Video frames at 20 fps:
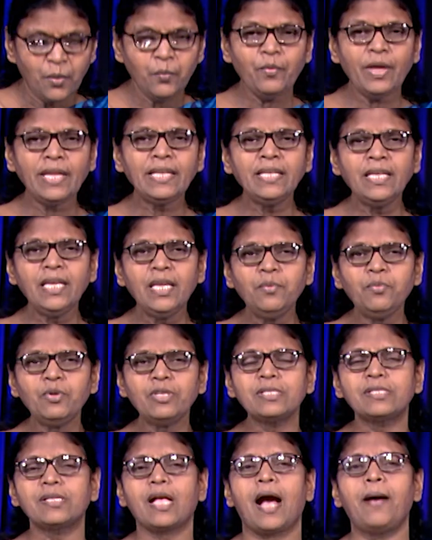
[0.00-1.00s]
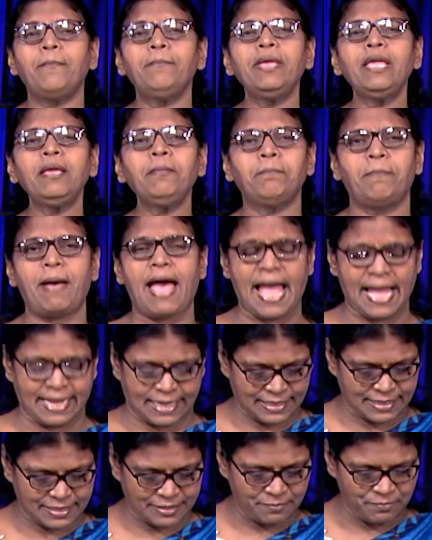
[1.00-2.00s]
When he was coming
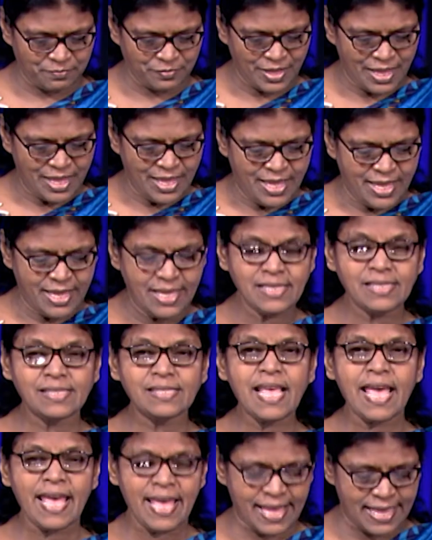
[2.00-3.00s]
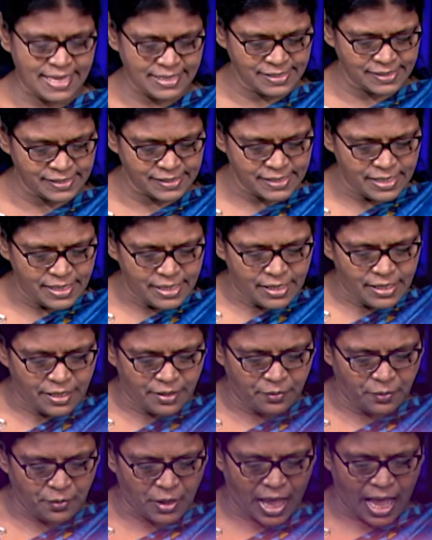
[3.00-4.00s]
back, he says,
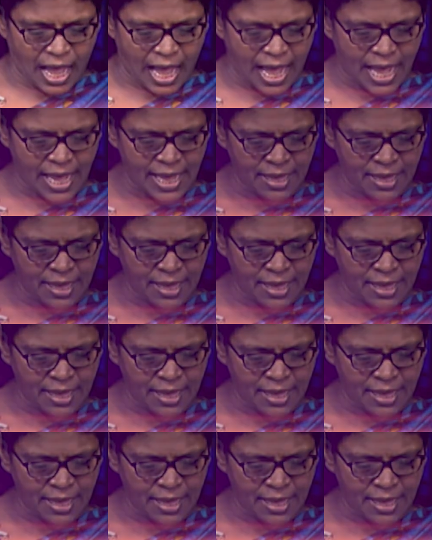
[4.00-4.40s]
I